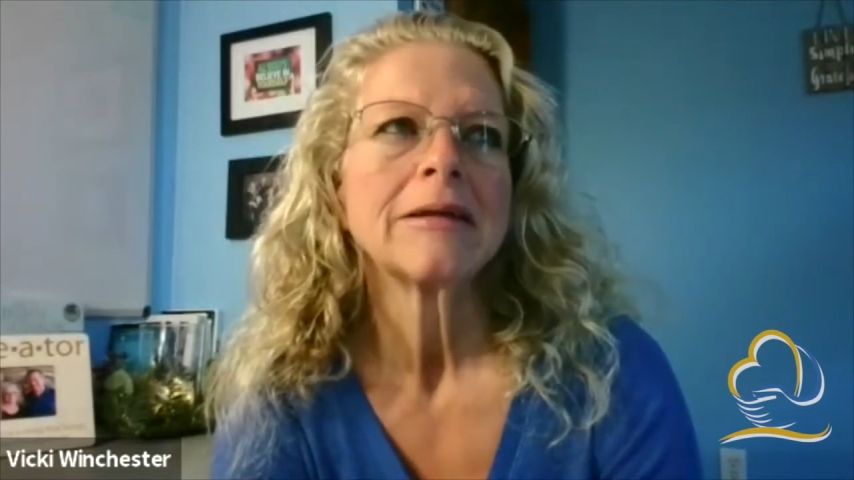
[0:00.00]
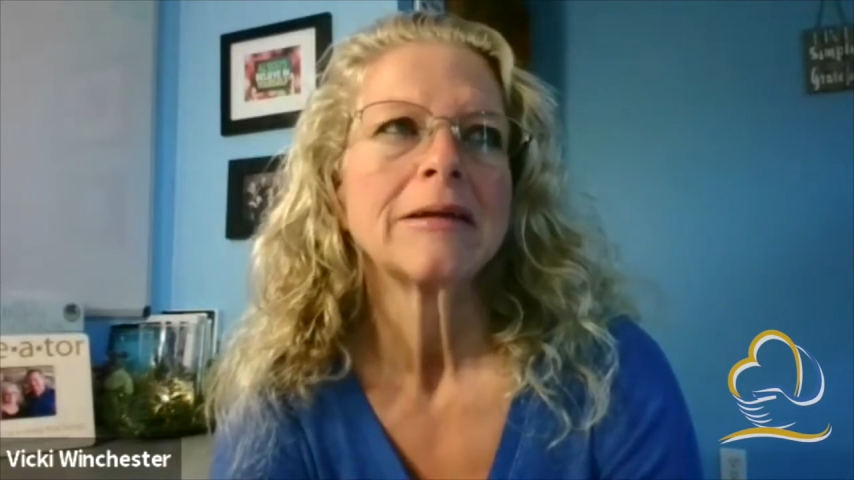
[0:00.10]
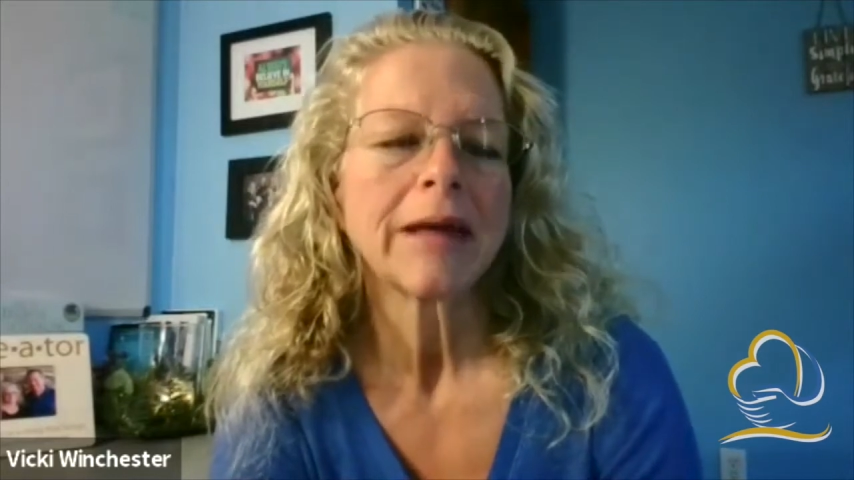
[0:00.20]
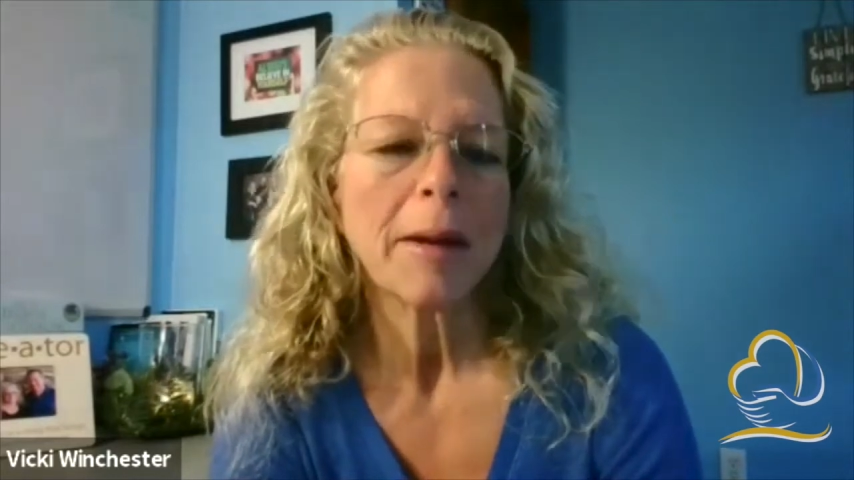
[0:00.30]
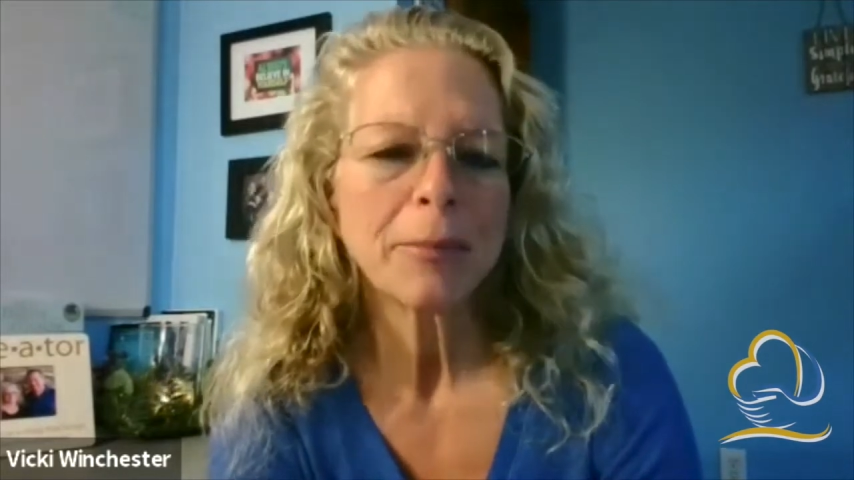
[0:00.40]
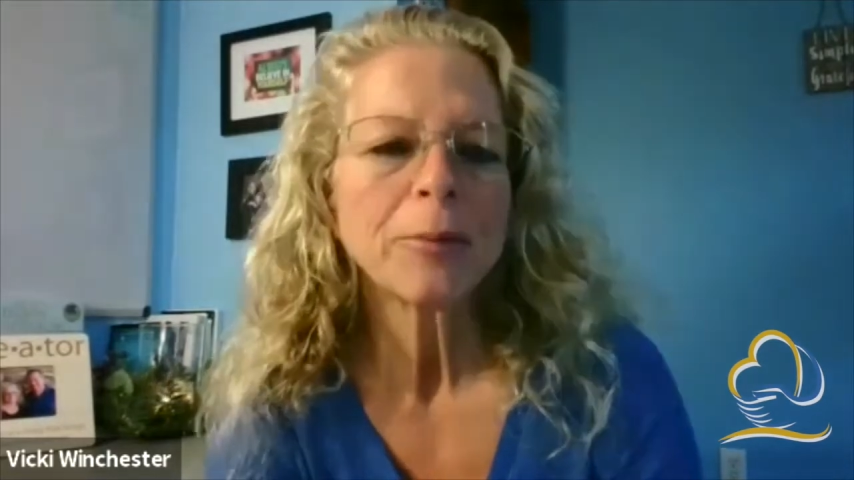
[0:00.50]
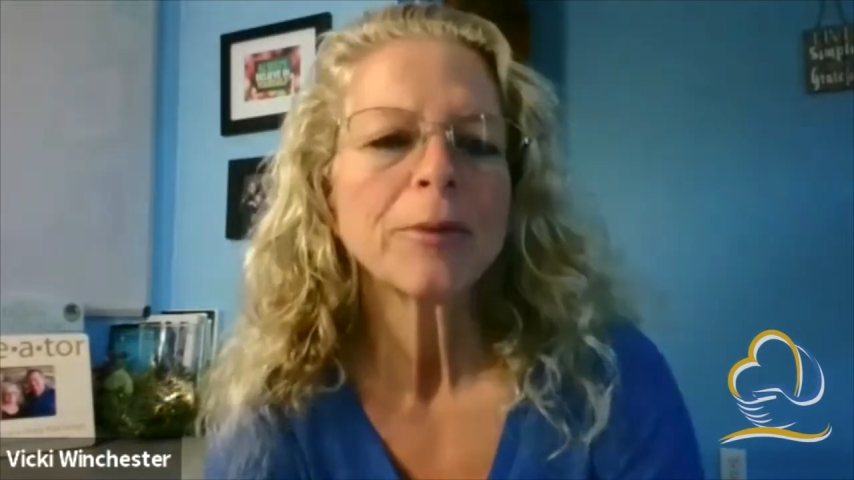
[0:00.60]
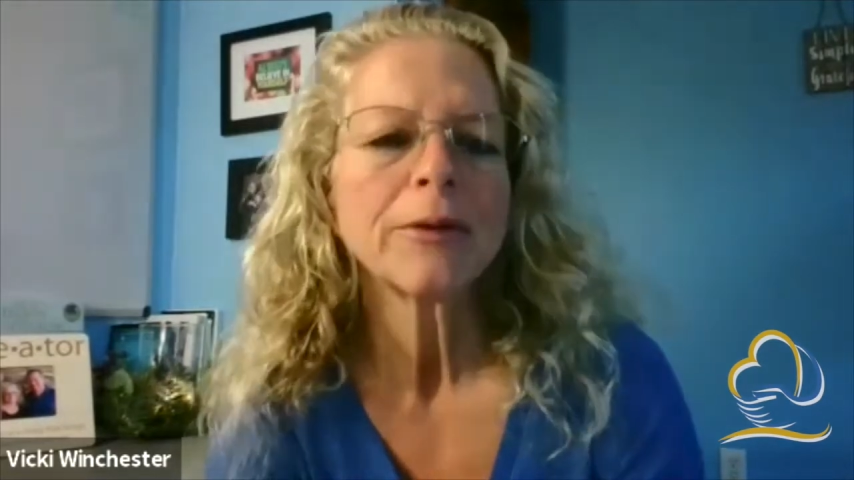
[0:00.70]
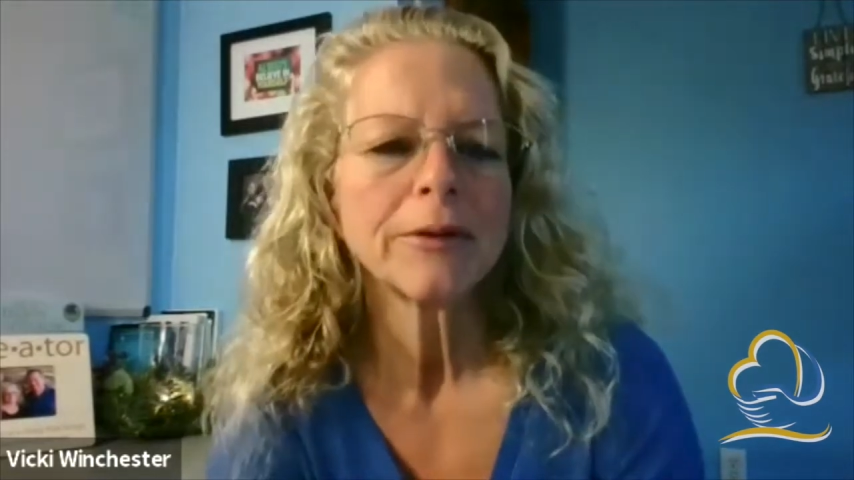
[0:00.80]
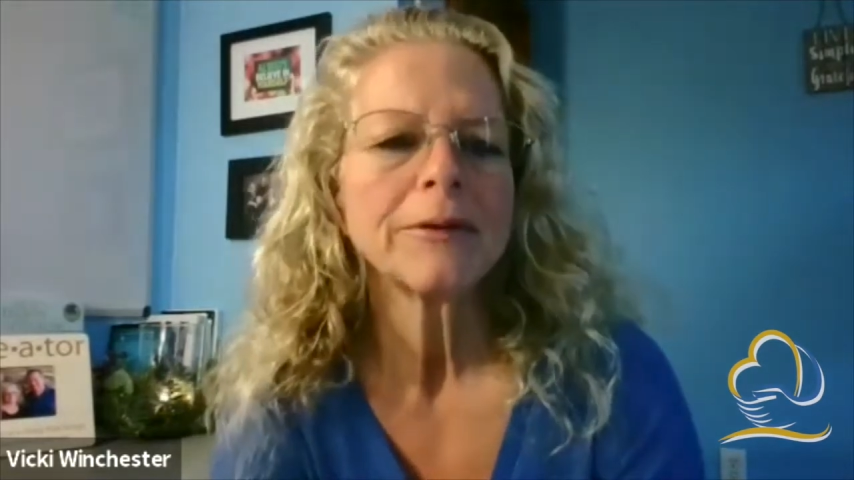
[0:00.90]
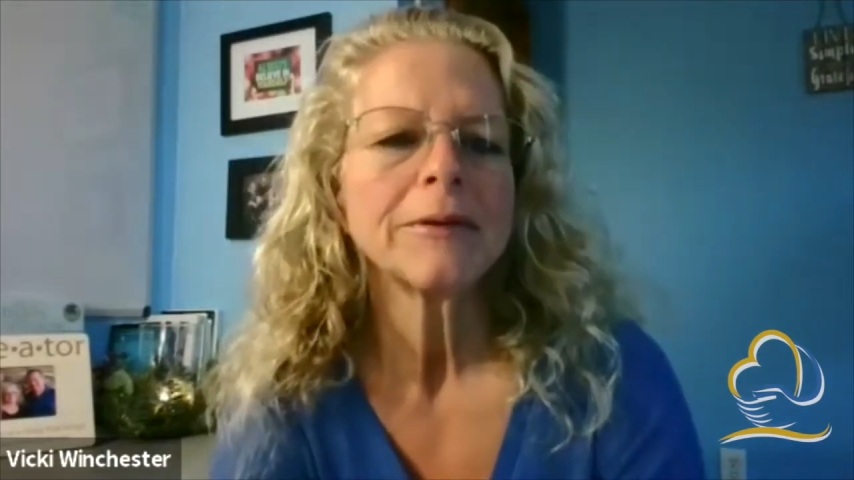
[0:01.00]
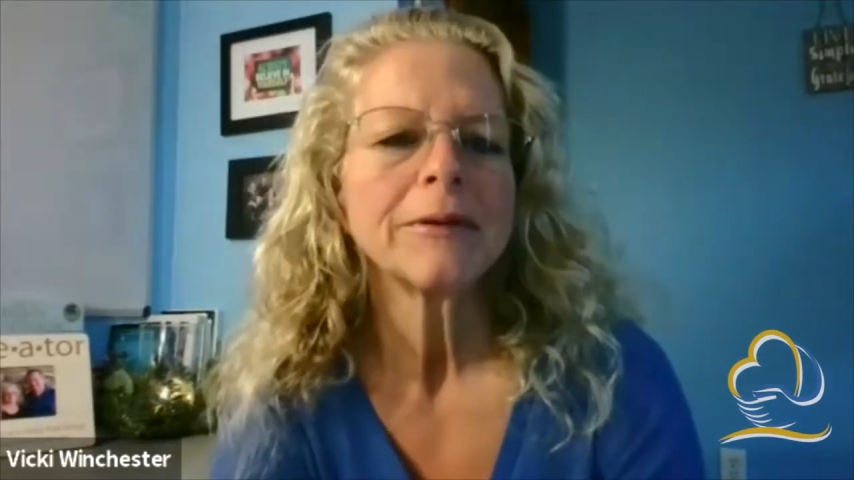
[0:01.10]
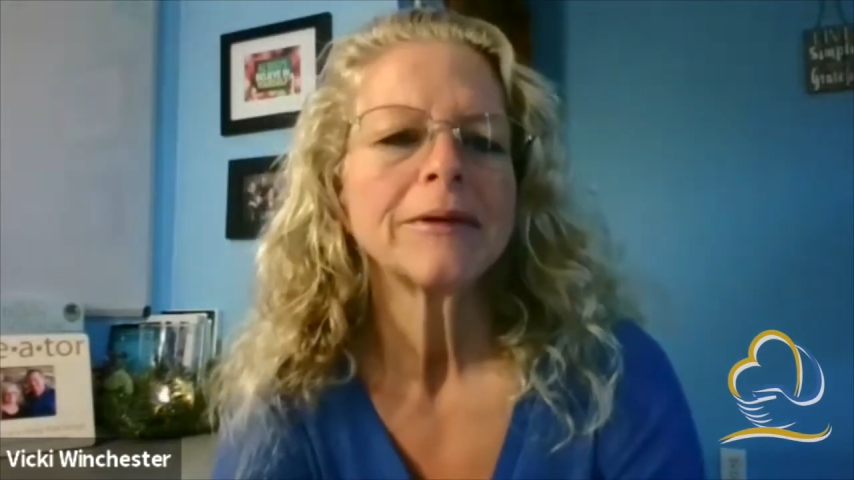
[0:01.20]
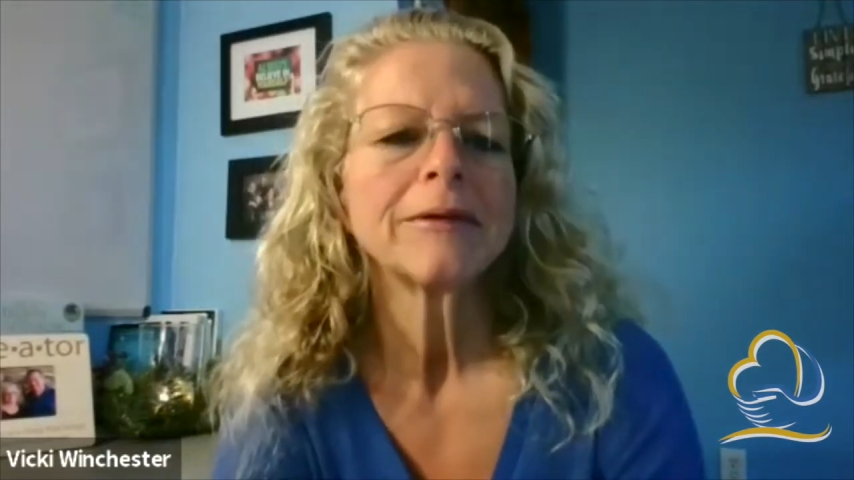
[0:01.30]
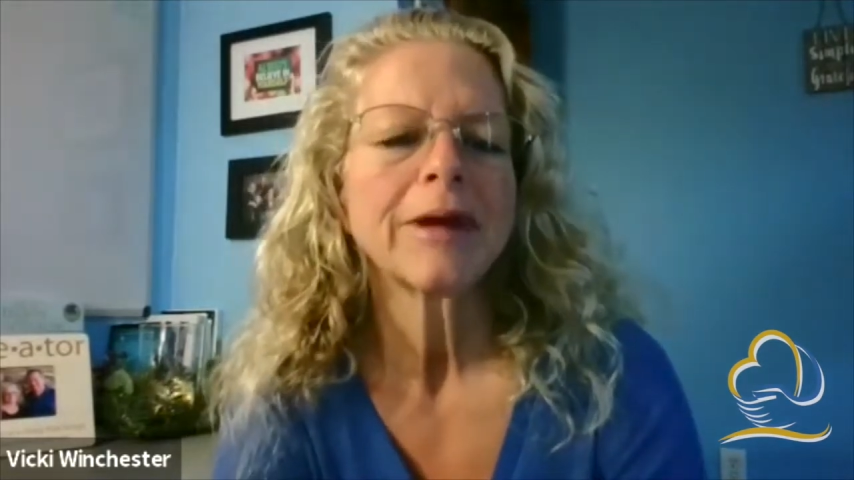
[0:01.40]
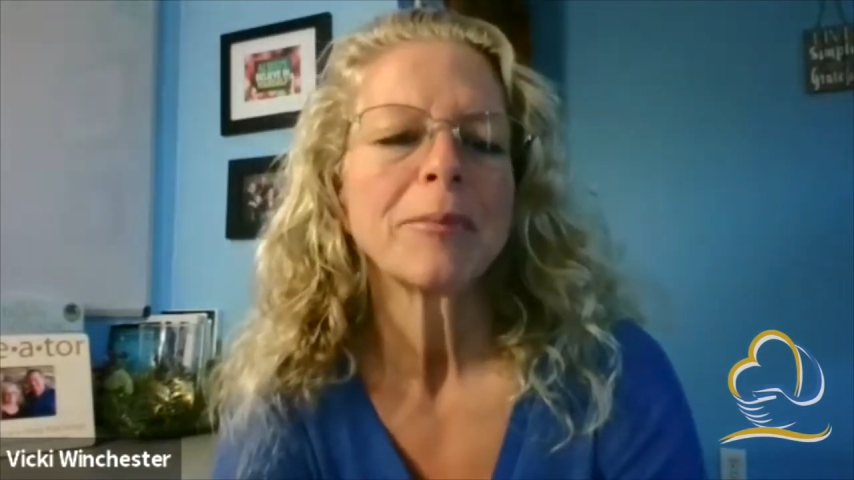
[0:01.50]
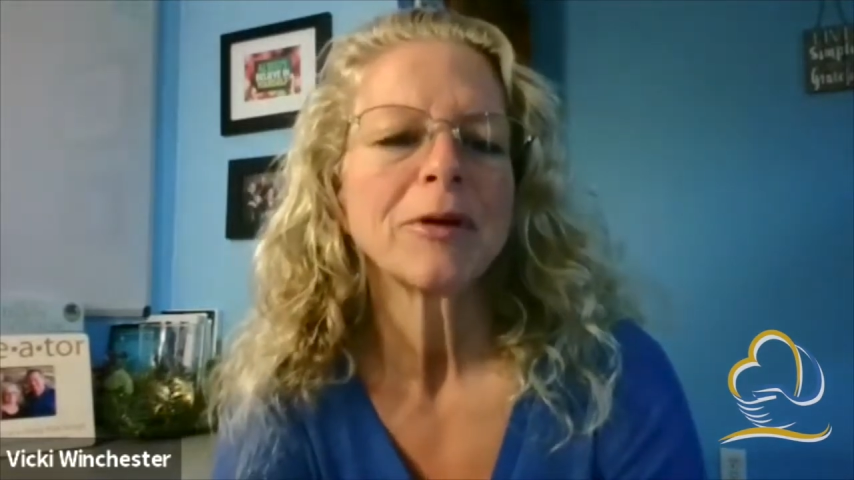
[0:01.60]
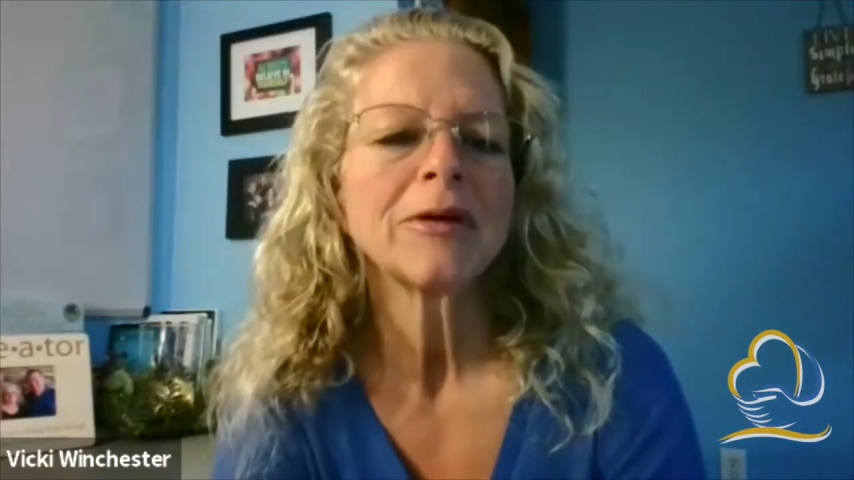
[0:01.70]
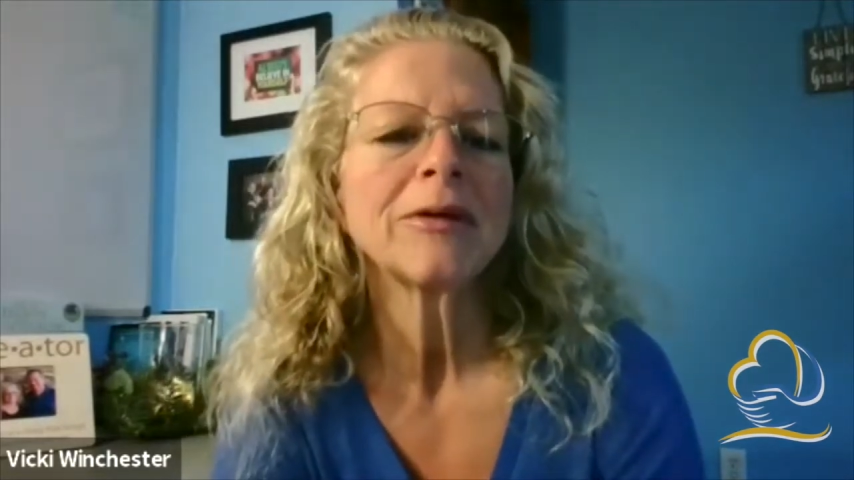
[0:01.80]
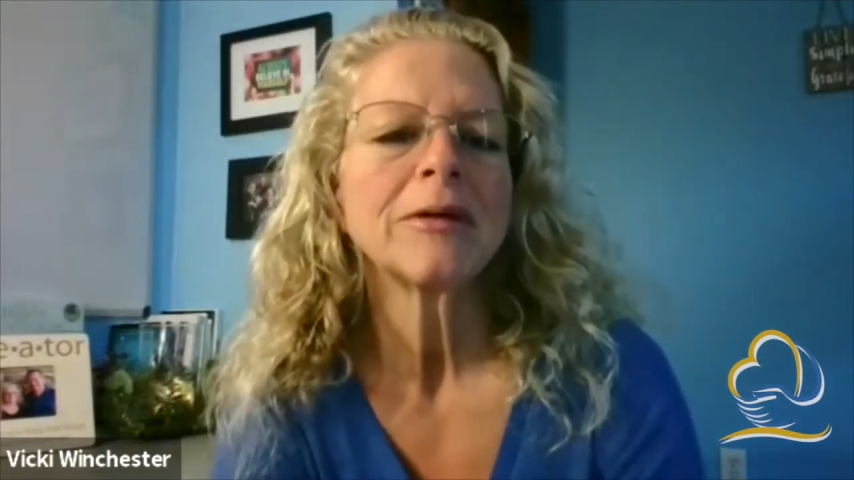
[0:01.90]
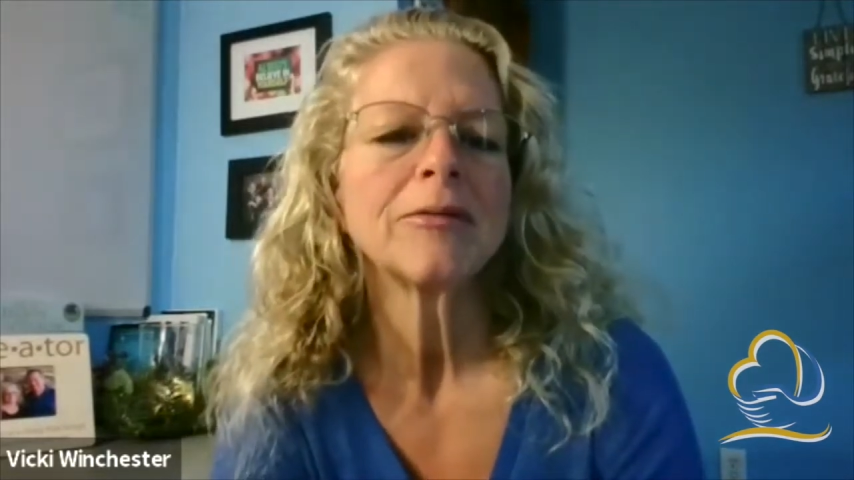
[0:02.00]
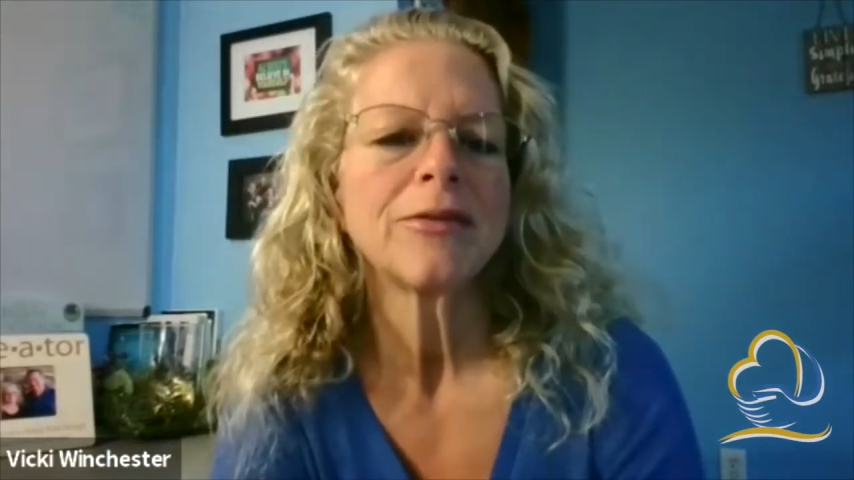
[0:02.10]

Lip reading: skeptical of